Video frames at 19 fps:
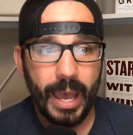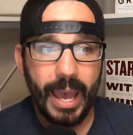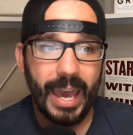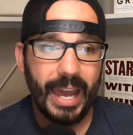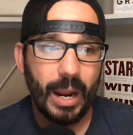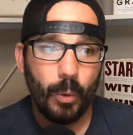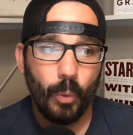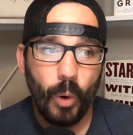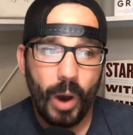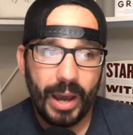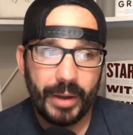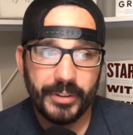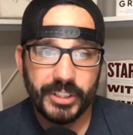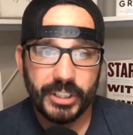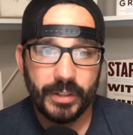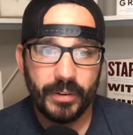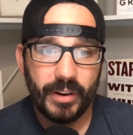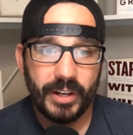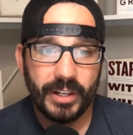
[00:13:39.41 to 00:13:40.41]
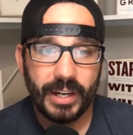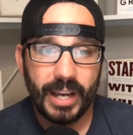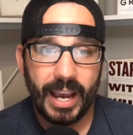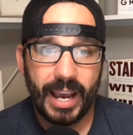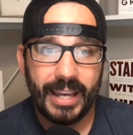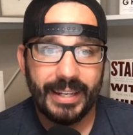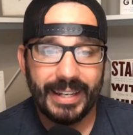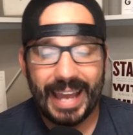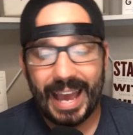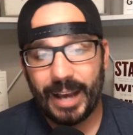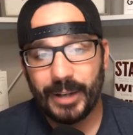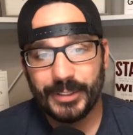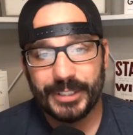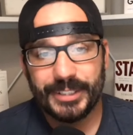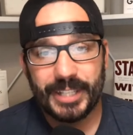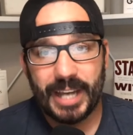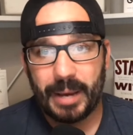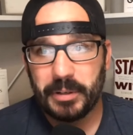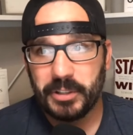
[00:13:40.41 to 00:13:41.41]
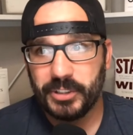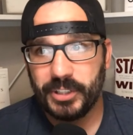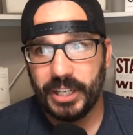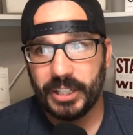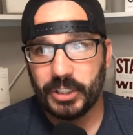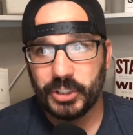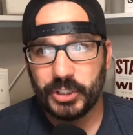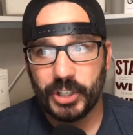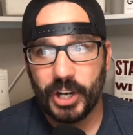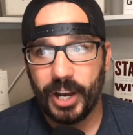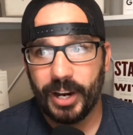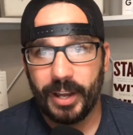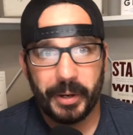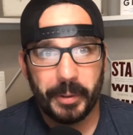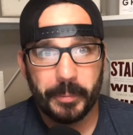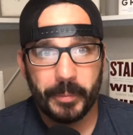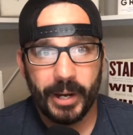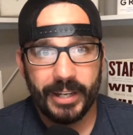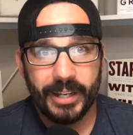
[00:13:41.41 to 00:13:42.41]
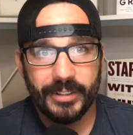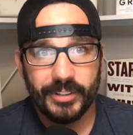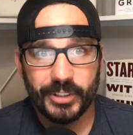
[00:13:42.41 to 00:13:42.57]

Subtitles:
And at wide receiver 89, now's the time to just take the shot on him, right?